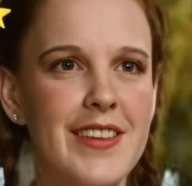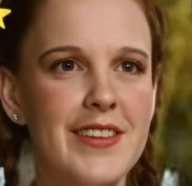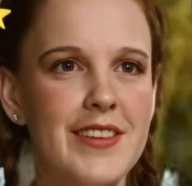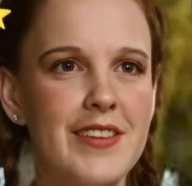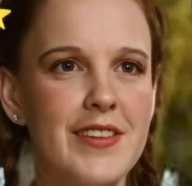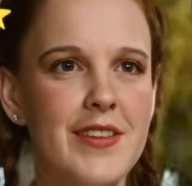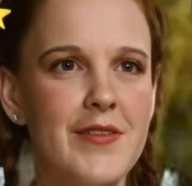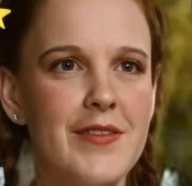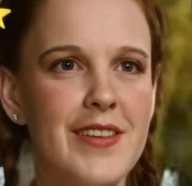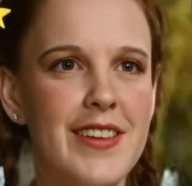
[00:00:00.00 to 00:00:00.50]

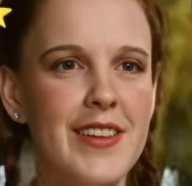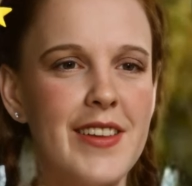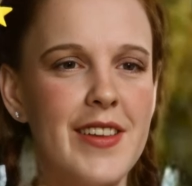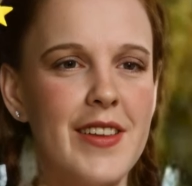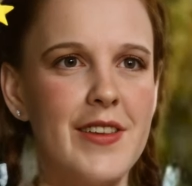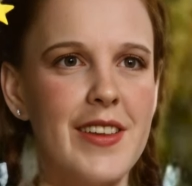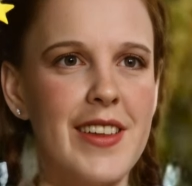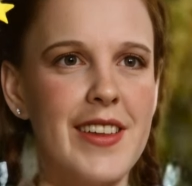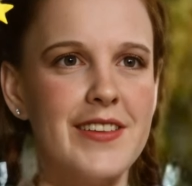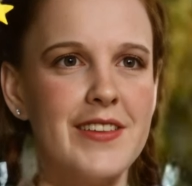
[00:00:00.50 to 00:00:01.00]
distributing
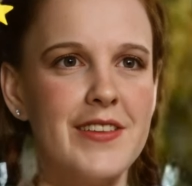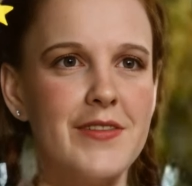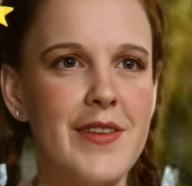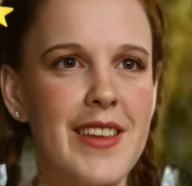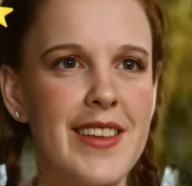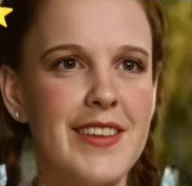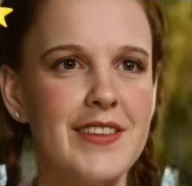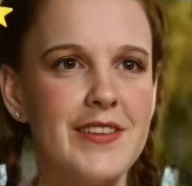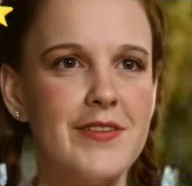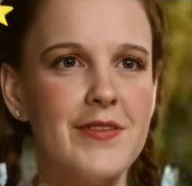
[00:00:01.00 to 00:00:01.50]
your
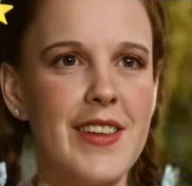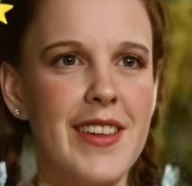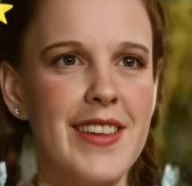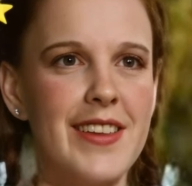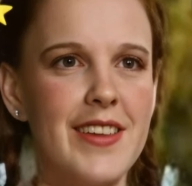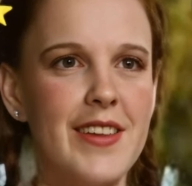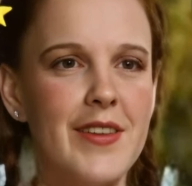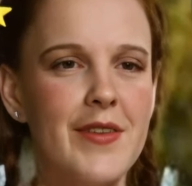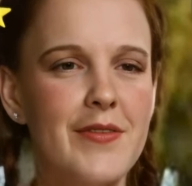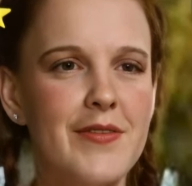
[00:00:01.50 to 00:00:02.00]
customized
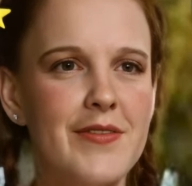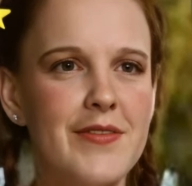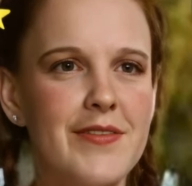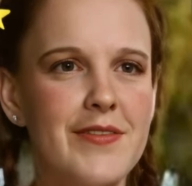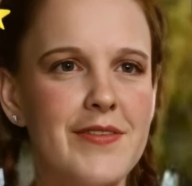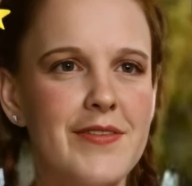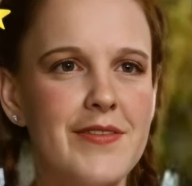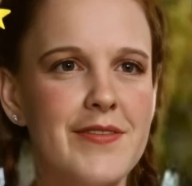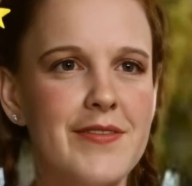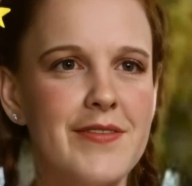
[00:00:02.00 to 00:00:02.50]
flyer.
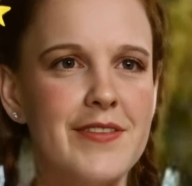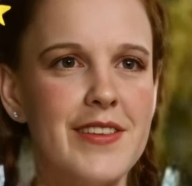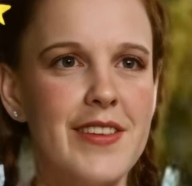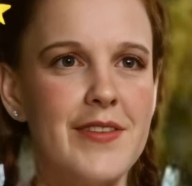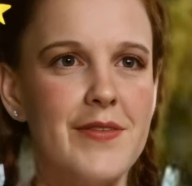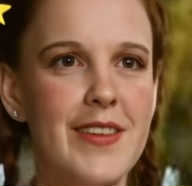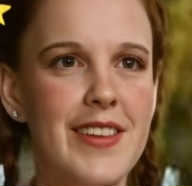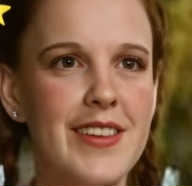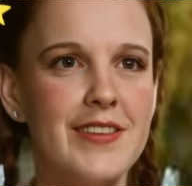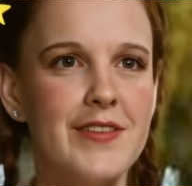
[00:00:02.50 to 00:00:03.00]

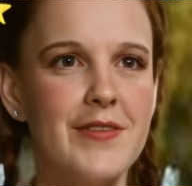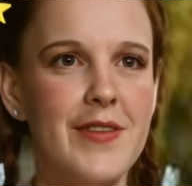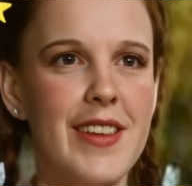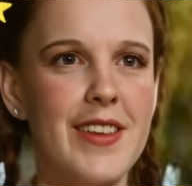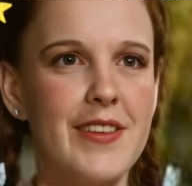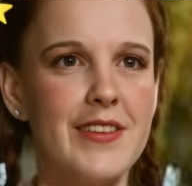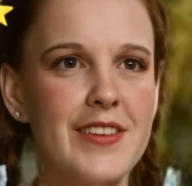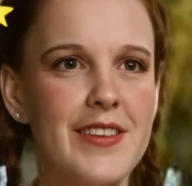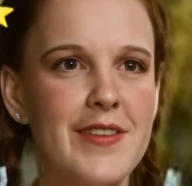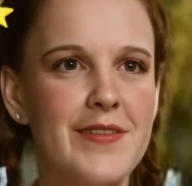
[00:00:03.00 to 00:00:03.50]
The best
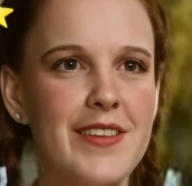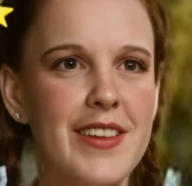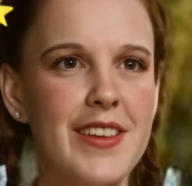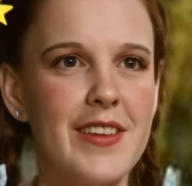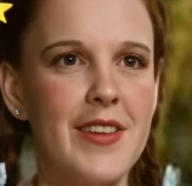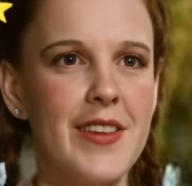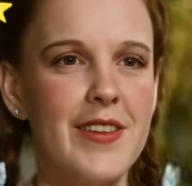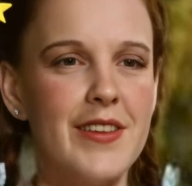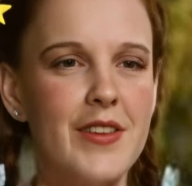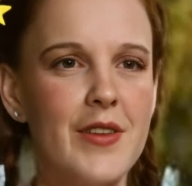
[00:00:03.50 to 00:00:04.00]
part?
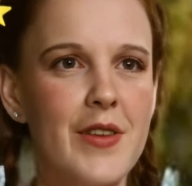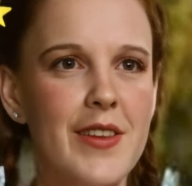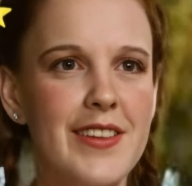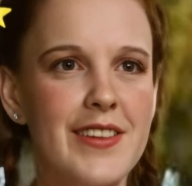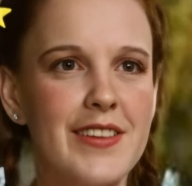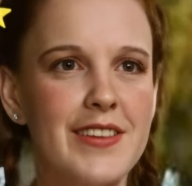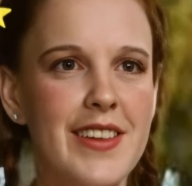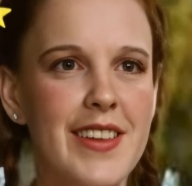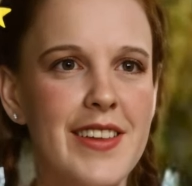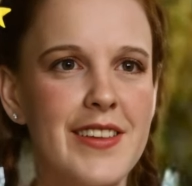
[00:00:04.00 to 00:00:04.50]
You'll enjoy
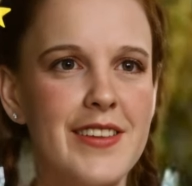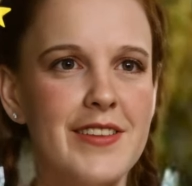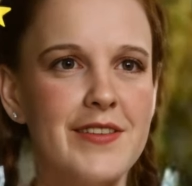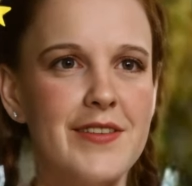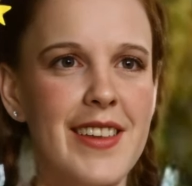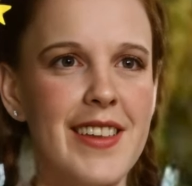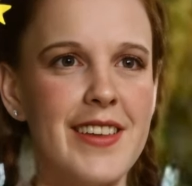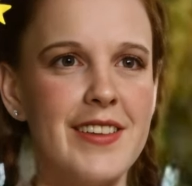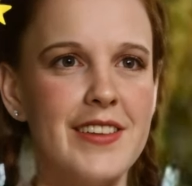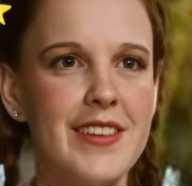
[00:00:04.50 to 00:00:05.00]
the
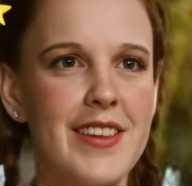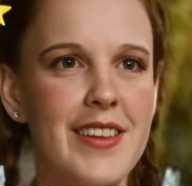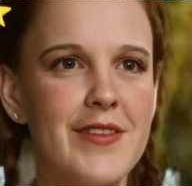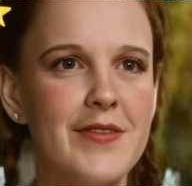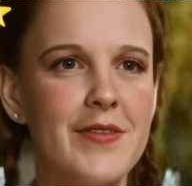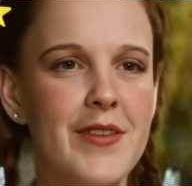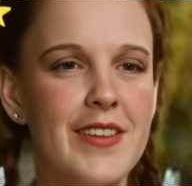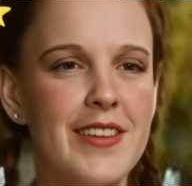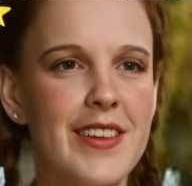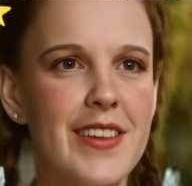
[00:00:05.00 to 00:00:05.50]
satisfaction
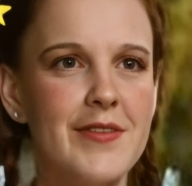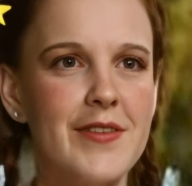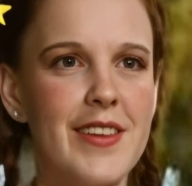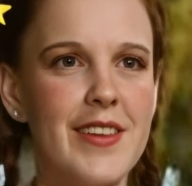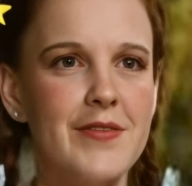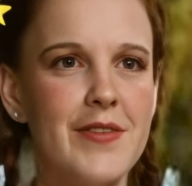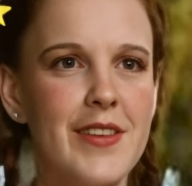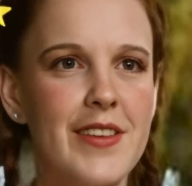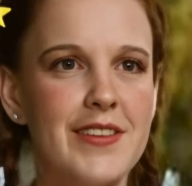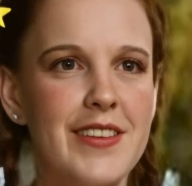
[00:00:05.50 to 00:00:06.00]
of
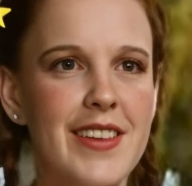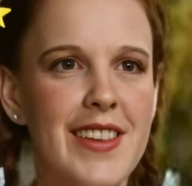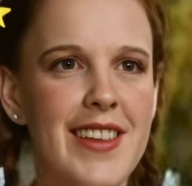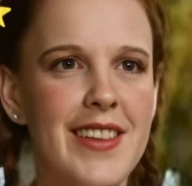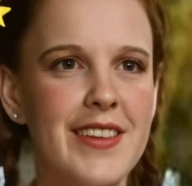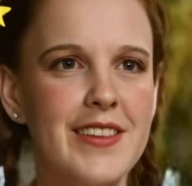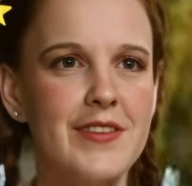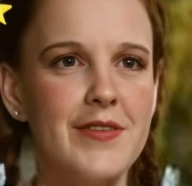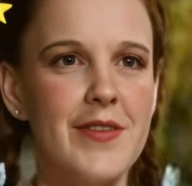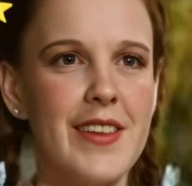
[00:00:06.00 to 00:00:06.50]
receiving both
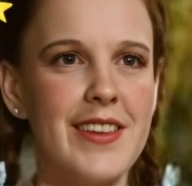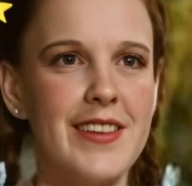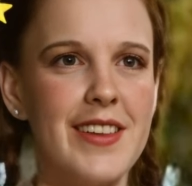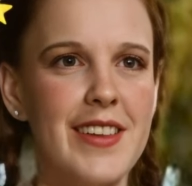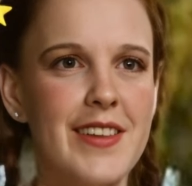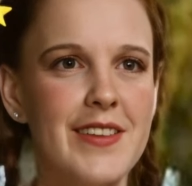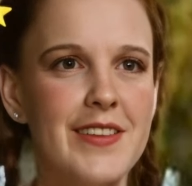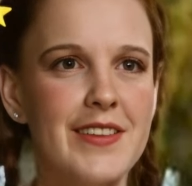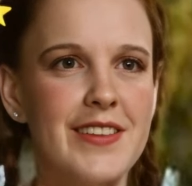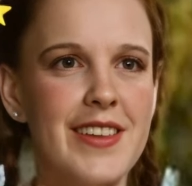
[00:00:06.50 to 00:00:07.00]
cash
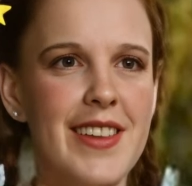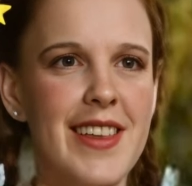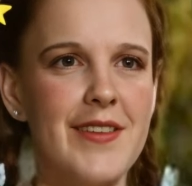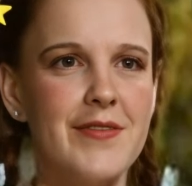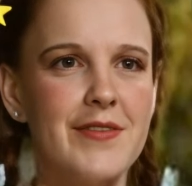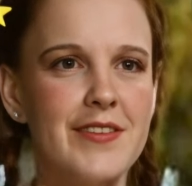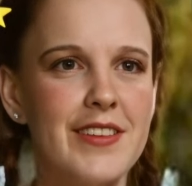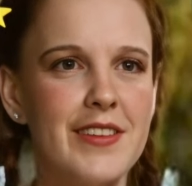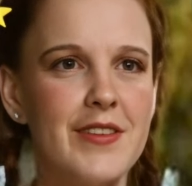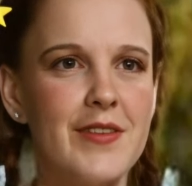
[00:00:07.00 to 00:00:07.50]
money and
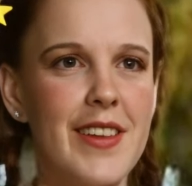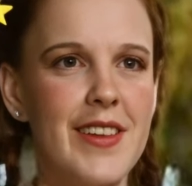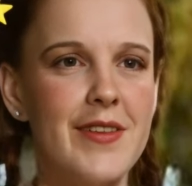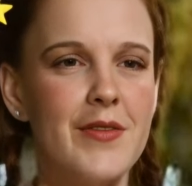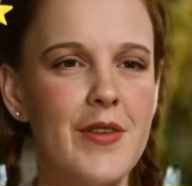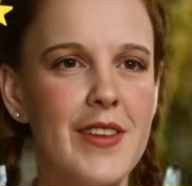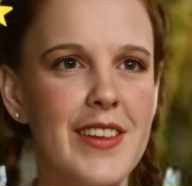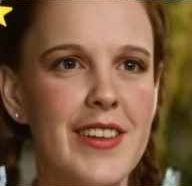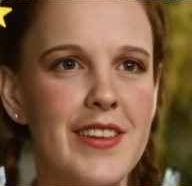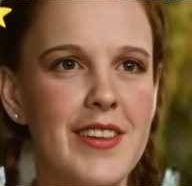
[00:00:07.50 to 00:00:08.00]
stamps
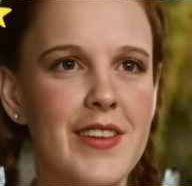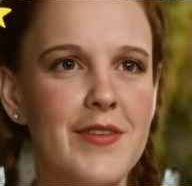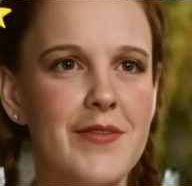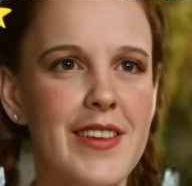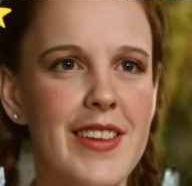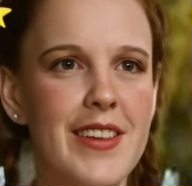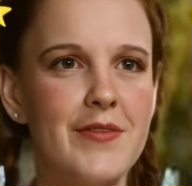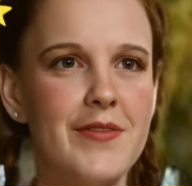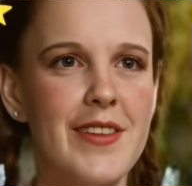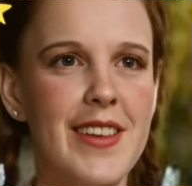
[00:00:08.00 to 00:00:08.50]
directly in your
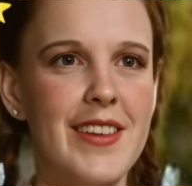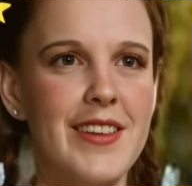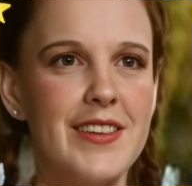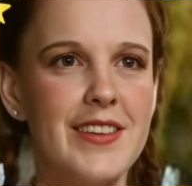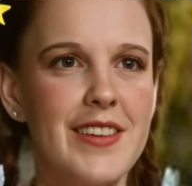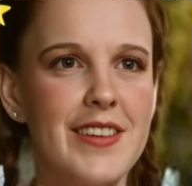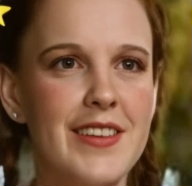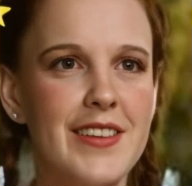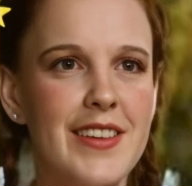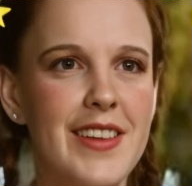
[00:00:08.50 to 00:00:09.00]

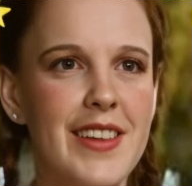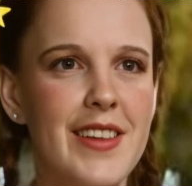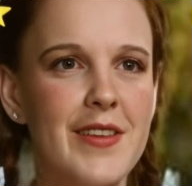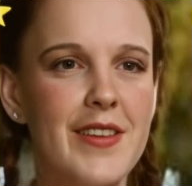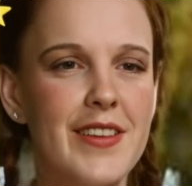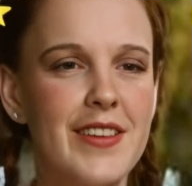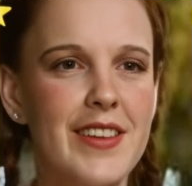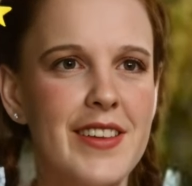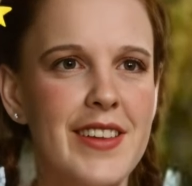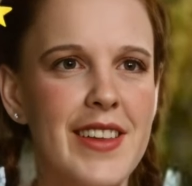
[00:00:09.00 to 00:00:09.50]
mailbox as a
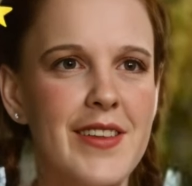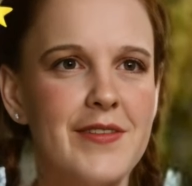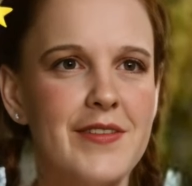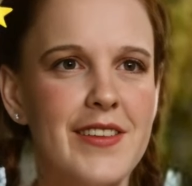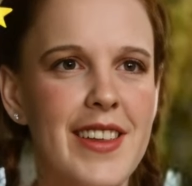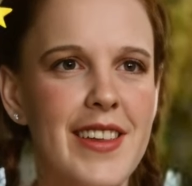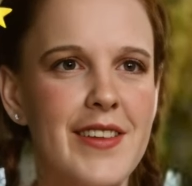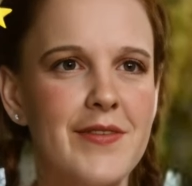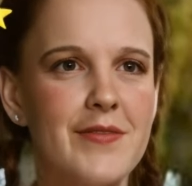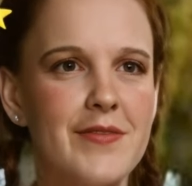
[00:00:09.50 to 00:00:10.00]
guaranteed
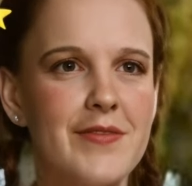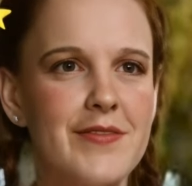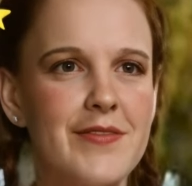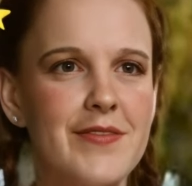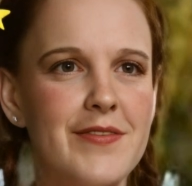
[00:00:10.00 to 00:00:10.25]
outcome.